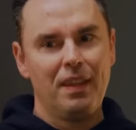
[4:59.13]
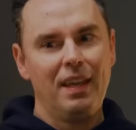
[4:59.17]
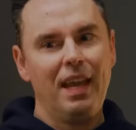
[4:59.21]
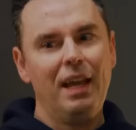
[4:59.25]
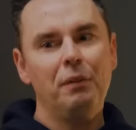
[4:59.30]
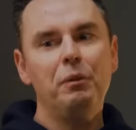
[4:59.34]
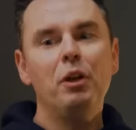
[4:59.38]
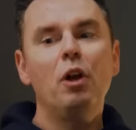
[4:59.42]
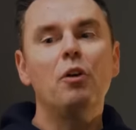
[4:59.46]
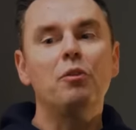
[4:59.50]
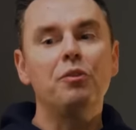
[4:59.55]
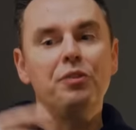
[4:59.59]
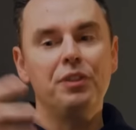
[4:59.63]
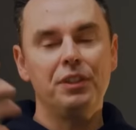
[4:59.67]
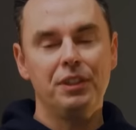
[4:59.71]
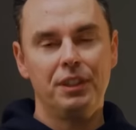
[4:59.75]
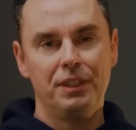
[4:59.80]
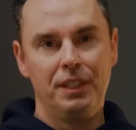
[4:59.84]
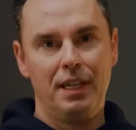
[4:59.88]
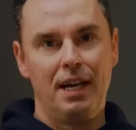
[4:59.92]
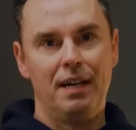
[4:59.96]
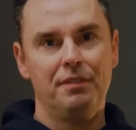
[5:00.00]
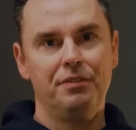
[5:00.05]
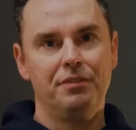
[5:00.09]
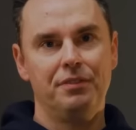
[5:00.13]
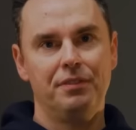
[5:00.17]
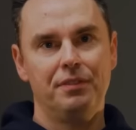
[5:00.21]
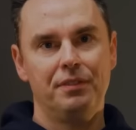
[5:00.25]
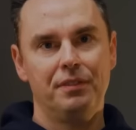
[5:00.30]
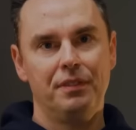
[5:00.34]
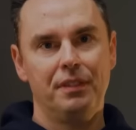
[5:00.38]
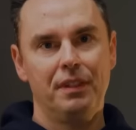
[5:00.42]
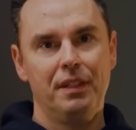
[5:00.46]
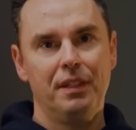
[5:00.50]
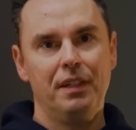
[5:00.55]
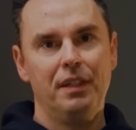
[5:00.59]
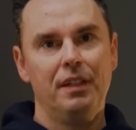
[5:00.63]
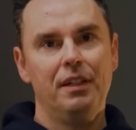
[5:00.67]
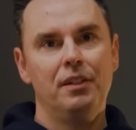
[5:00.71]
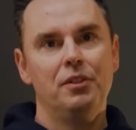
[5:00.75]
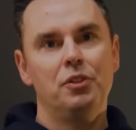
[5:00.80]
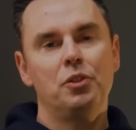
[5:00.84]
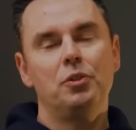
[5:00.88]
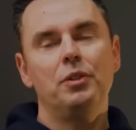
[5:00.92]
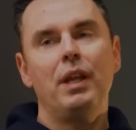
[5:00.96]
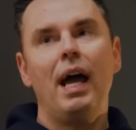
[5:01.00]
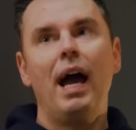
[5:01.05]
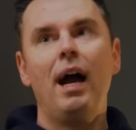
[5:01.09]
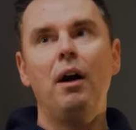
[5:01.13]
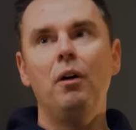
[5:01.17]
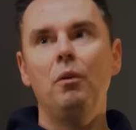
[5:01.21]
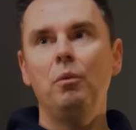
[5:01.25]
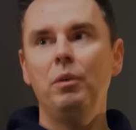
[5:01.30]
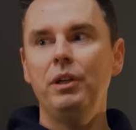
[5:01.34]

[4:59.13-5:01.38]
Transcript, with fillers: and we don't feel enough. So now